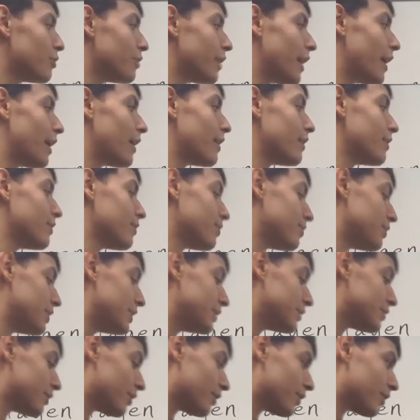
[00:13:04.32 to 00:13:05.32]
that
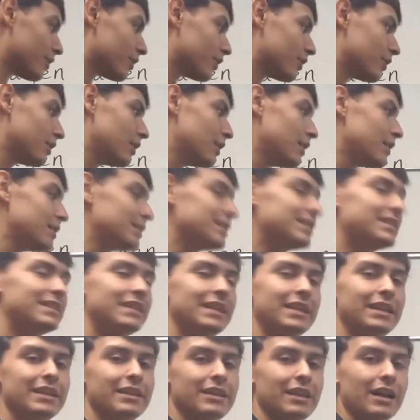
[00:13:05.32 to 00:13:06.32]
these are
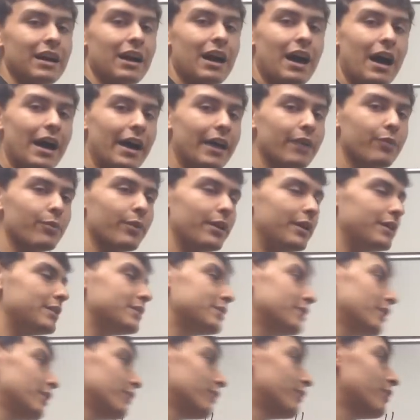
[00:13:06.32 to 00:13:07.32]
seen in the
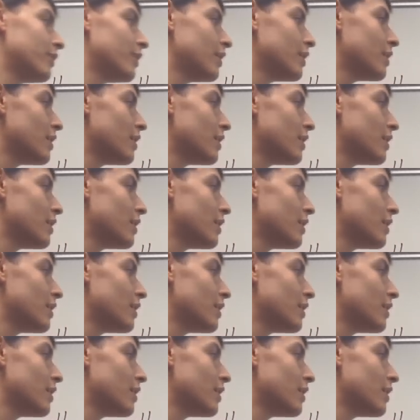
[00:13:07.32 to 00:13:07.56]
highways of